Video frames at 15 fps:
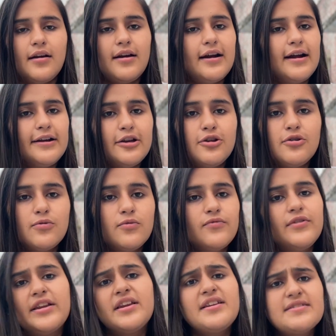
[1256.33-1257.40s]
I didn't know.
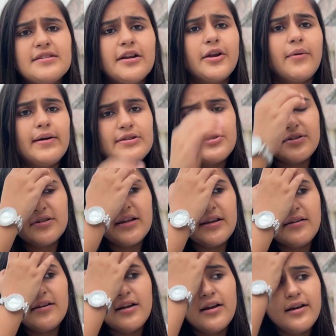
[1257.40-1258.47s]
Very recent question,
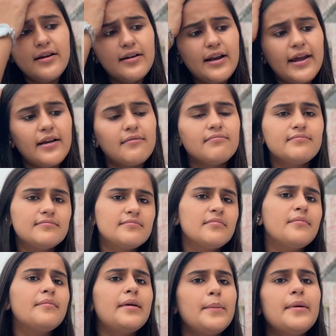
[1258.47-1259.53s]
and like
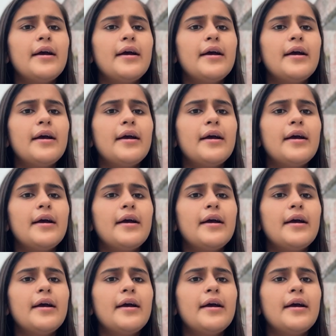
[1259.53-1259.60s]
maybe